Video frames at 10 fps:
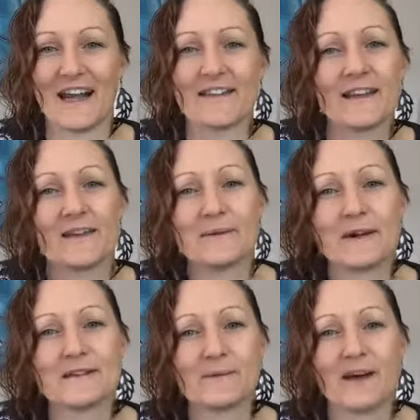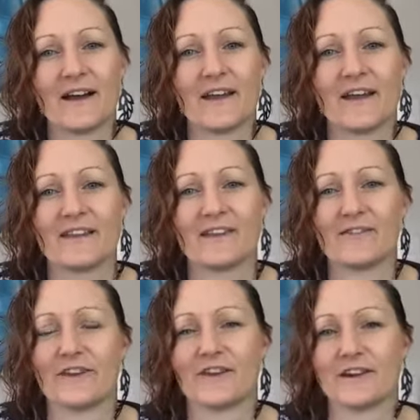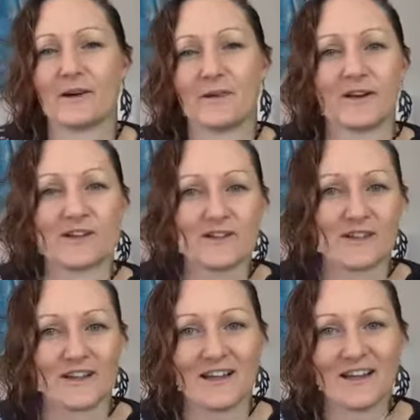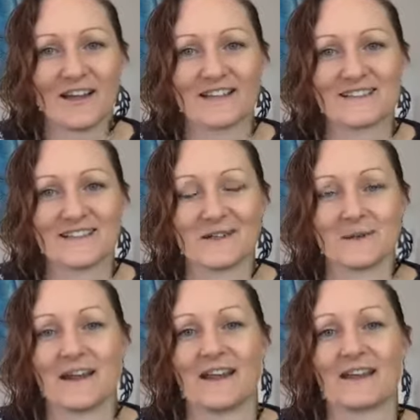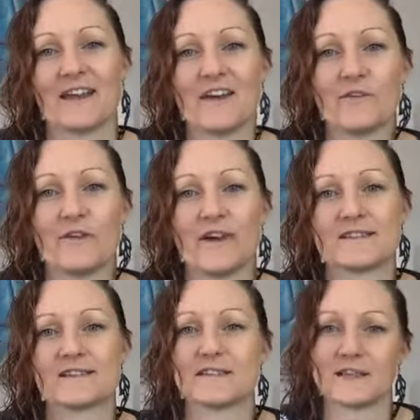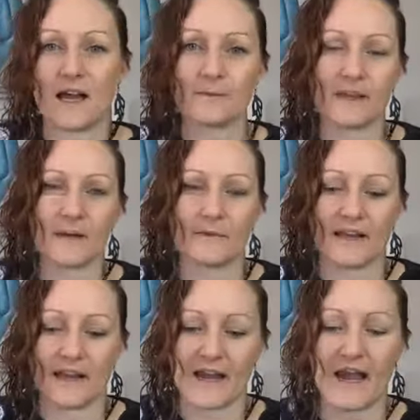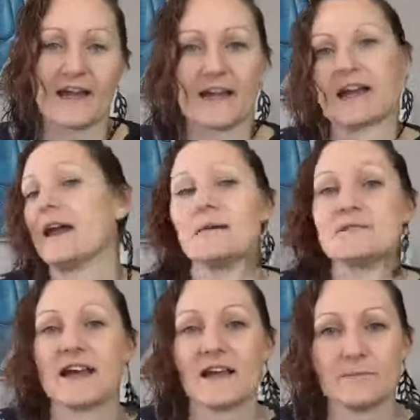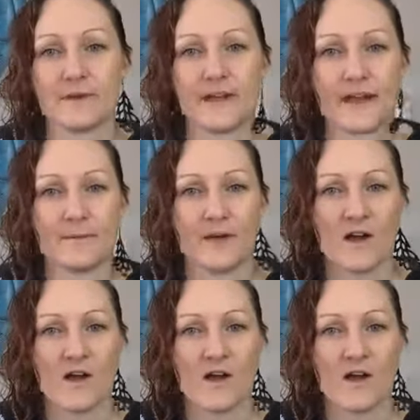And then you wonder why you've only got 1 or 2 clients in a week versus I'm going to be 8 a.m. to 8 p.m.